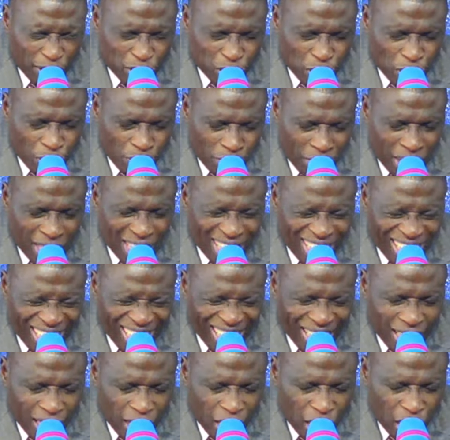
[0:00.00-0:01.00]
is in me
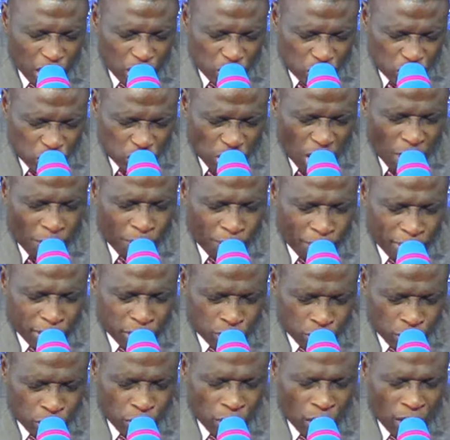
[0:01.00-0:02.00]
submit
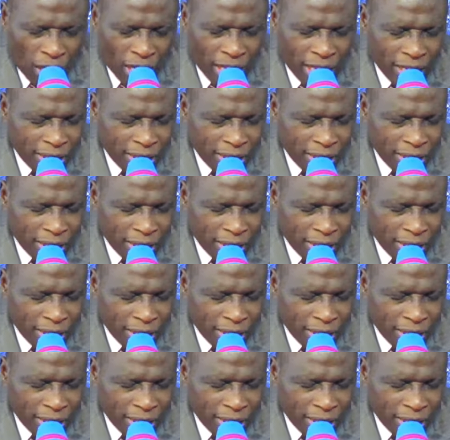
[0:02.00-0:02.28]
to god